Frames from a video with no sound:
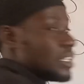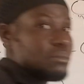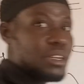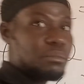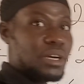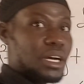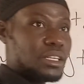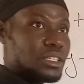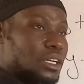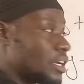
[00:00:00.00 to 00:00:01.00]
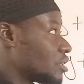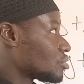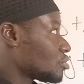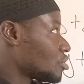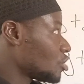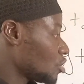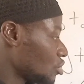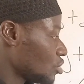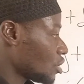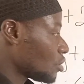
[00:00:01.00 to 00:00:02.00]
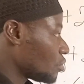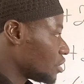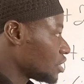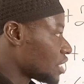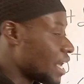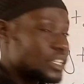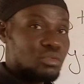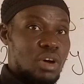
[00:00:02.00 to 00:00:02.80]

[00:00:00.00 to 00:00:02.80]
same number. So we will write